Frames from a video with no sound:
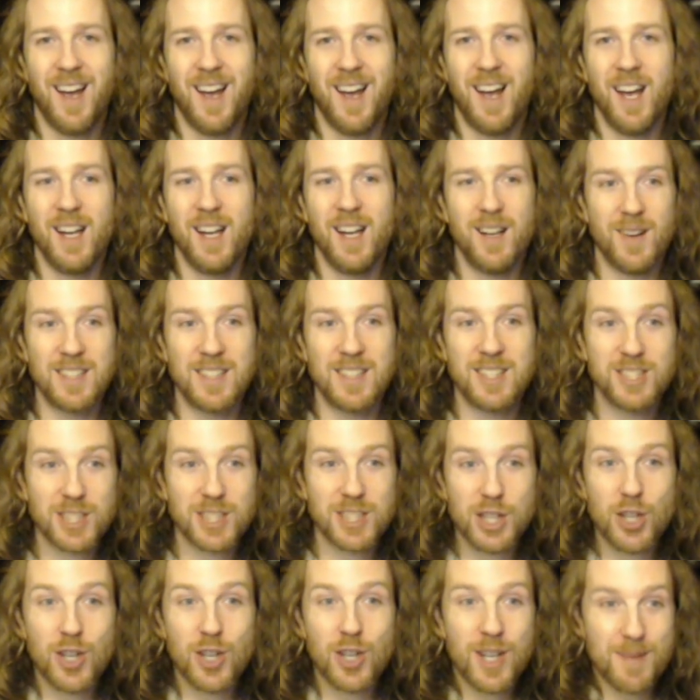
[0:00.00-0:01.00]
You know, I should just
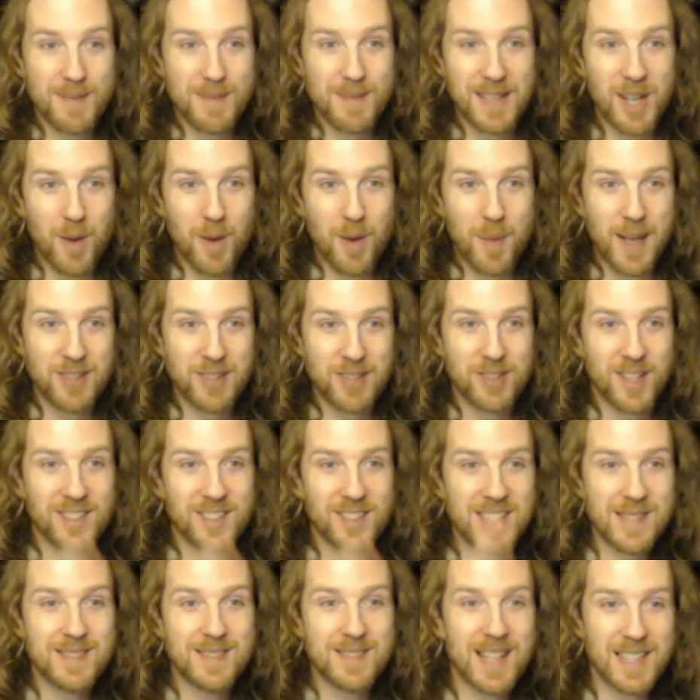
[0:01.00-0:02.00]
look at my little picture and go,
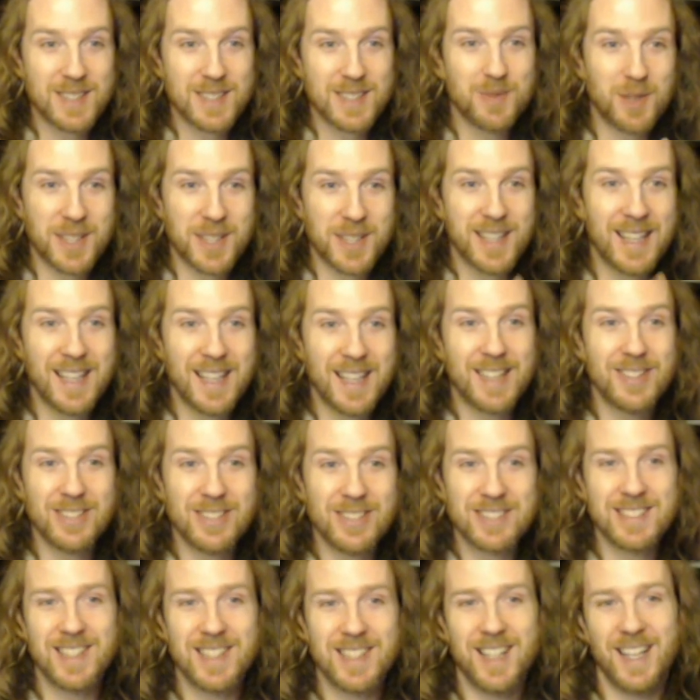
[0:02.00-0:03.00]
James, that's what a geek
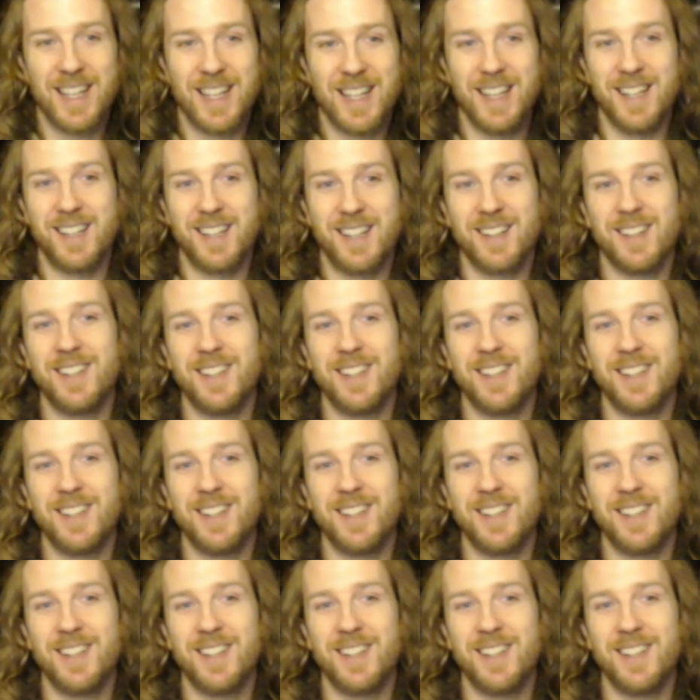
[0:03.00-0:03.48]
looks like.